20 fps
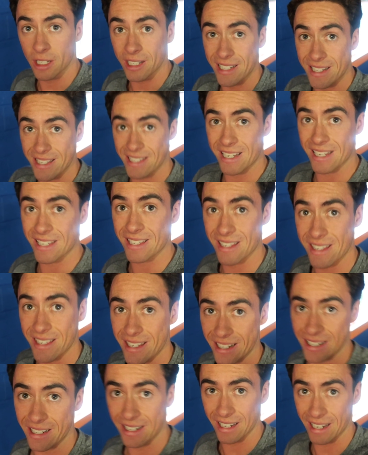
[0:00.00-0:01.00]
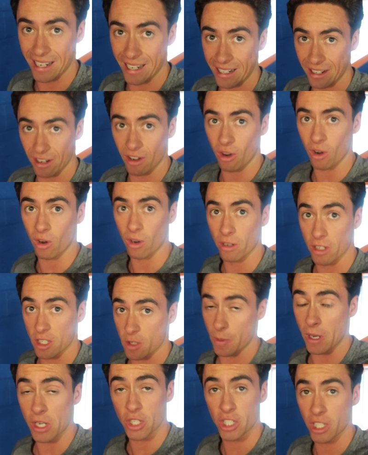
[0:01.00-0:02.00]
consistency
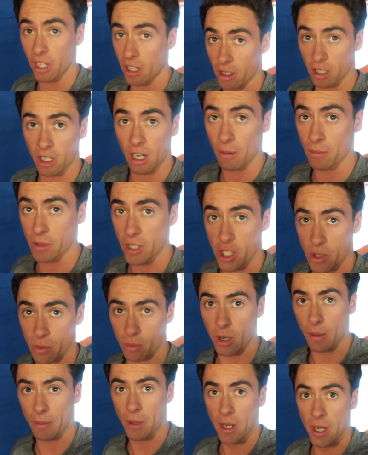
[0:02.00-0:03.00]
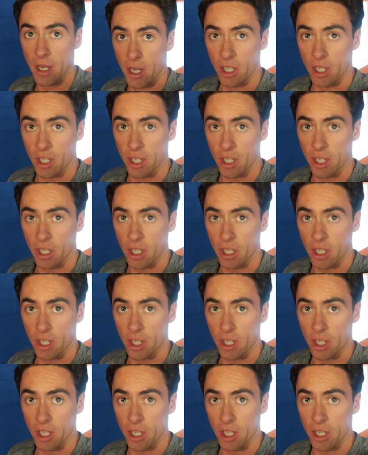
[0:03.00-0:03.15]
especially on a competition prep.